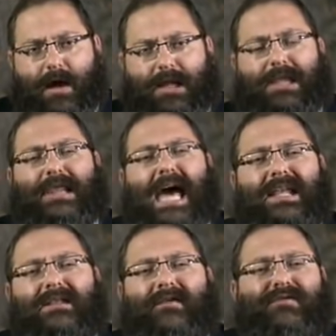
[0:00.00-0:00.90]
The
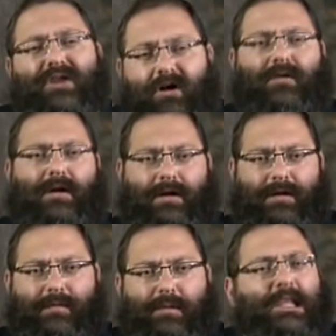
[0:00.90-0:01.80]
light of Torah,
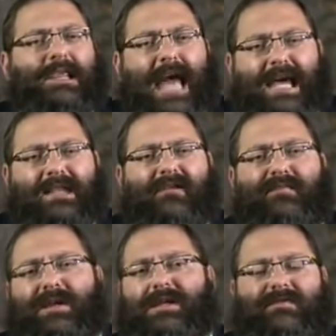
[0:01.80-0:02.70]
the light
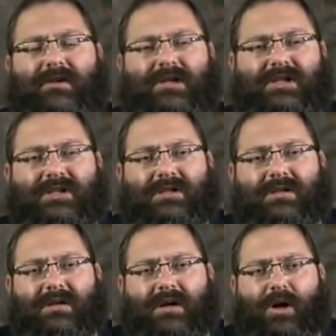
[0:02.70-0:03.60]
of mitzvahs,
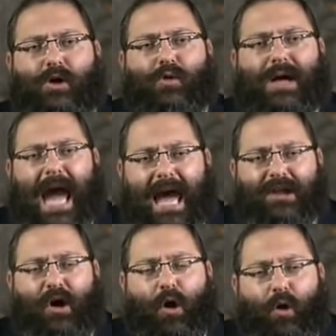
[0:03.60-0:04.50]
you
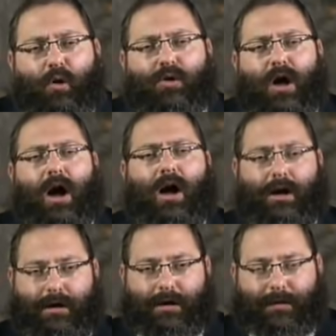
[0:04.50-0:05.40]
can't hold
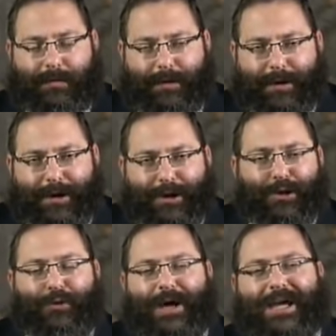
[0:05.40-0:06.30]
on
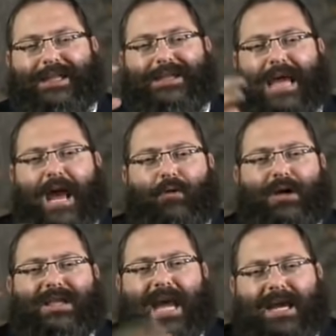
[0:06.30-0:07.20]
to it and
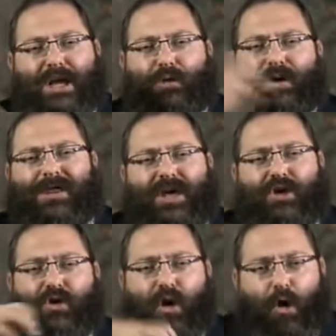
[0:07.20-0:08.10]
retain it
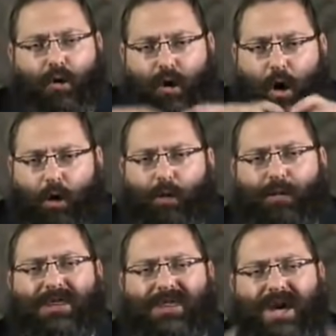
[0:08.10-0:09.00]
within your own home,
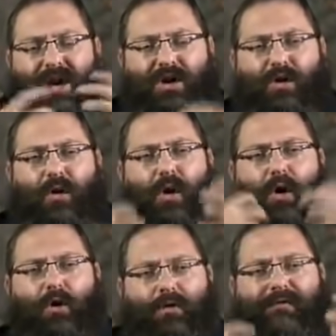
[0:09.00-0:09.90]
within your
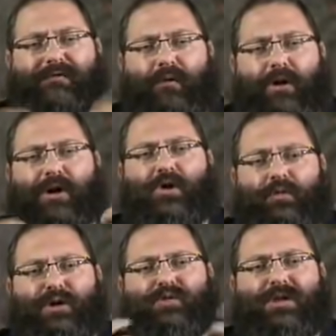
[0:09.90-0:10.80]
own 4
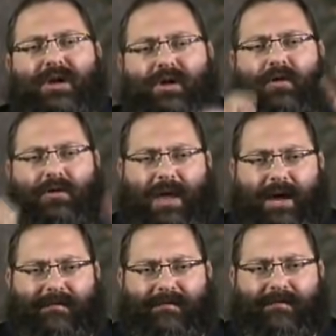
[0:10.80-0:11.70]
cubits, within your own
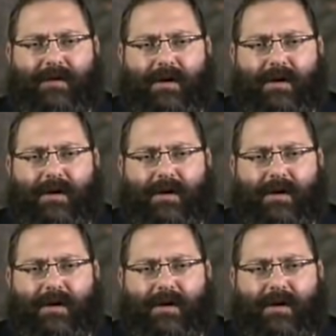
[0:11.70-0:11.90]
life.